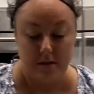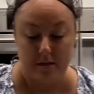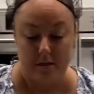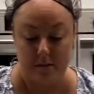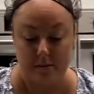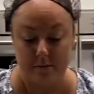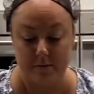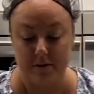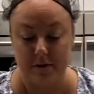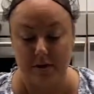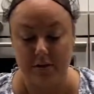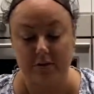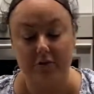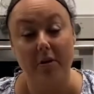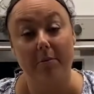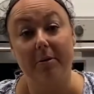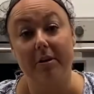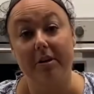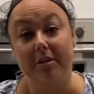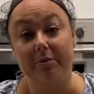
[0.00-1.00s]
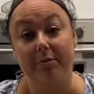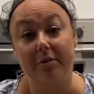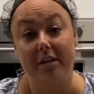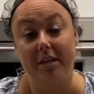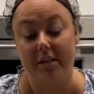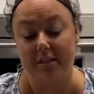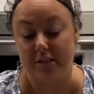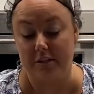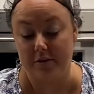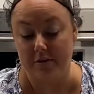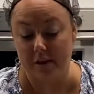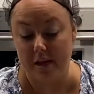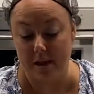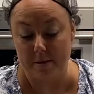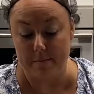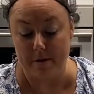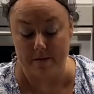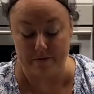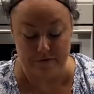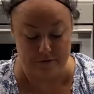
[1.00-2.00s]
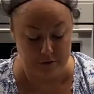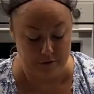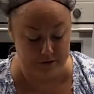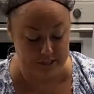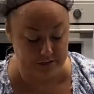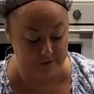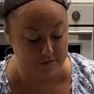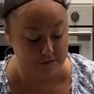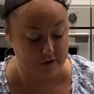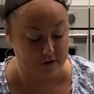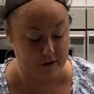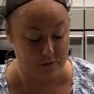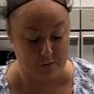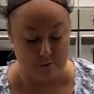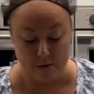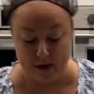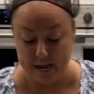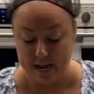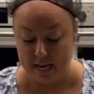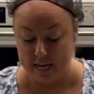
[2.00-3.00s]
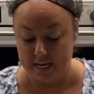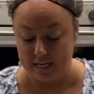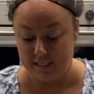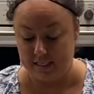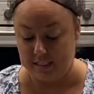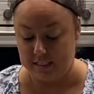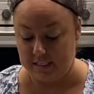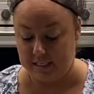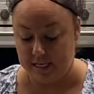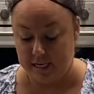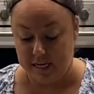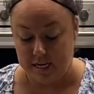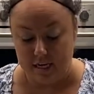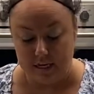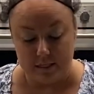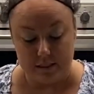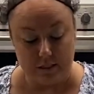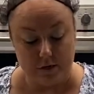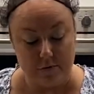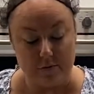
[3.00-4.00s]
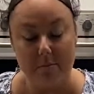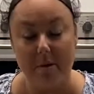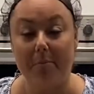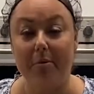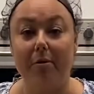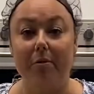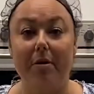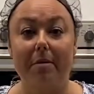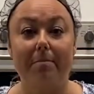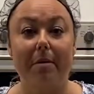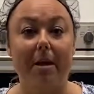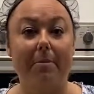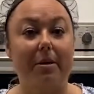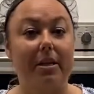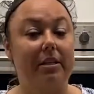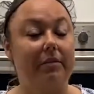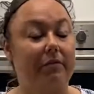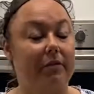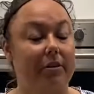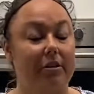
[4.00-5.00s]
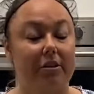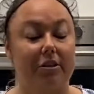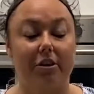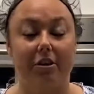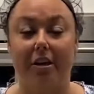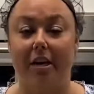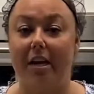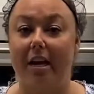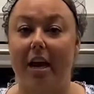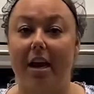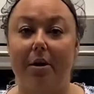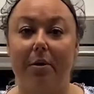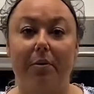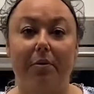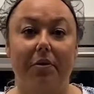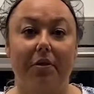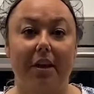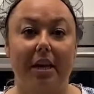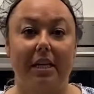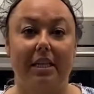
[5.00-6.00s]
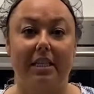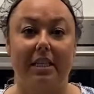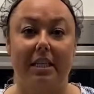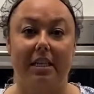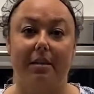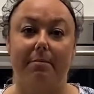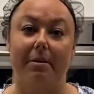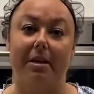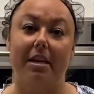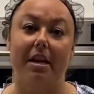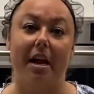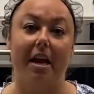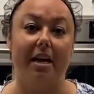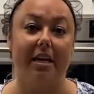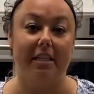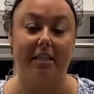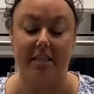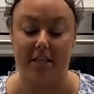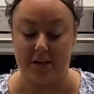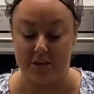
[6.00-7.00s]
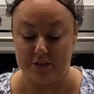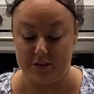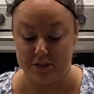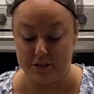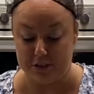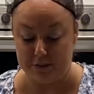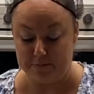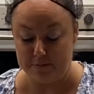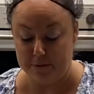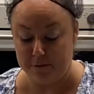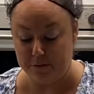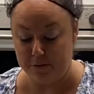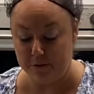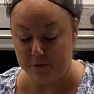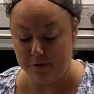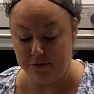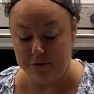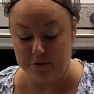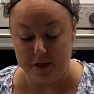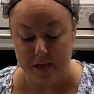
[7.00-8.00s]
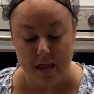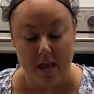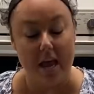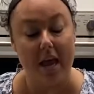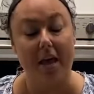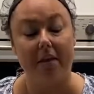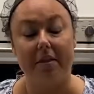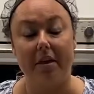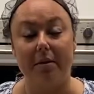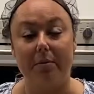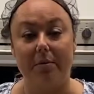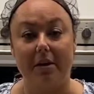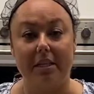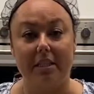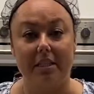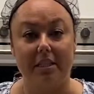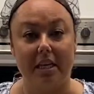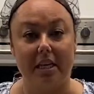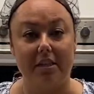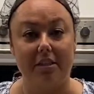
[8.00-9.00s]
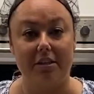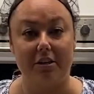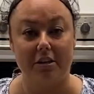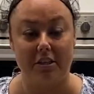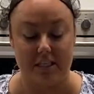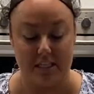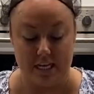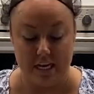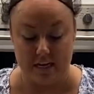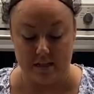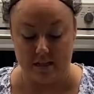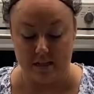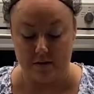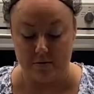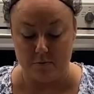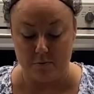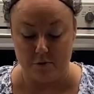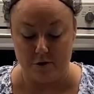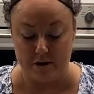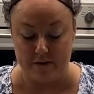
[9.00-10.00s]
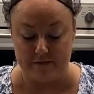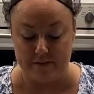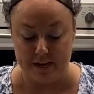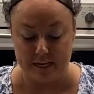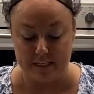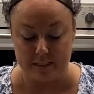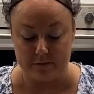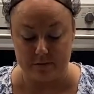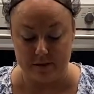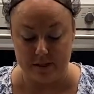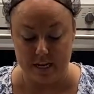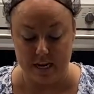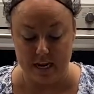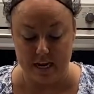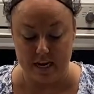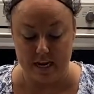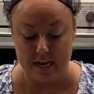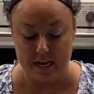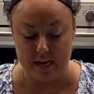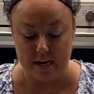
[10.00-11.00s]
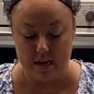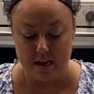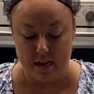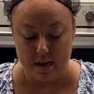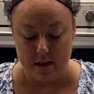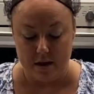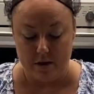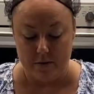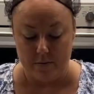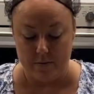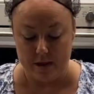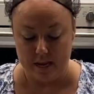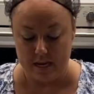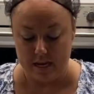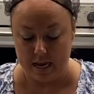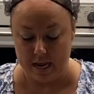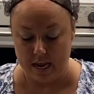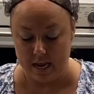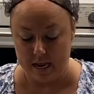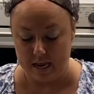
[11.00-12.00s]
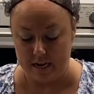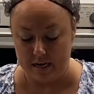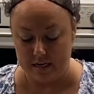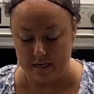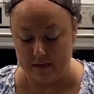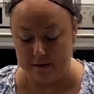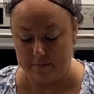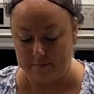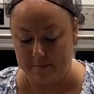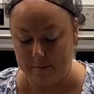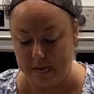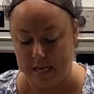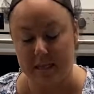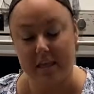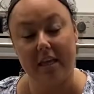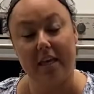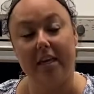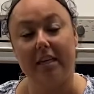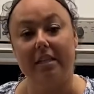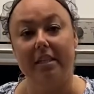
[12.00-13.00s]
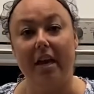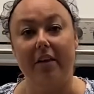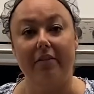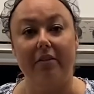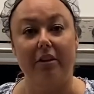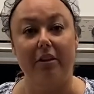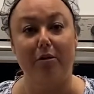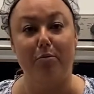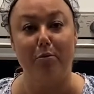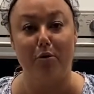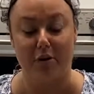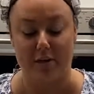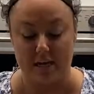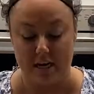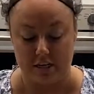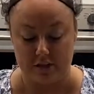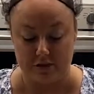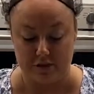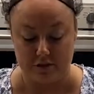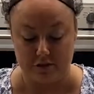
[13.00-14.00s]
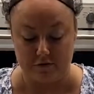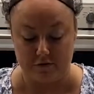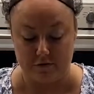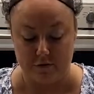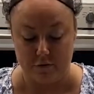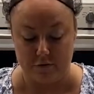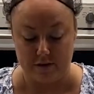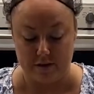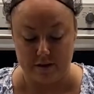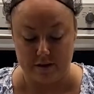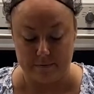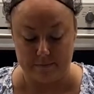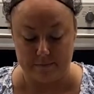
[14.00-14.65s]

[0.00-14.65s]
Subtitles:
So with our strawberries, we're gonna do them a few different ways. So remember, when baby's first starting out, things need to be nice and smooth. And then once they start to get a little more advanced with eating, we can make things have a little more texture for them.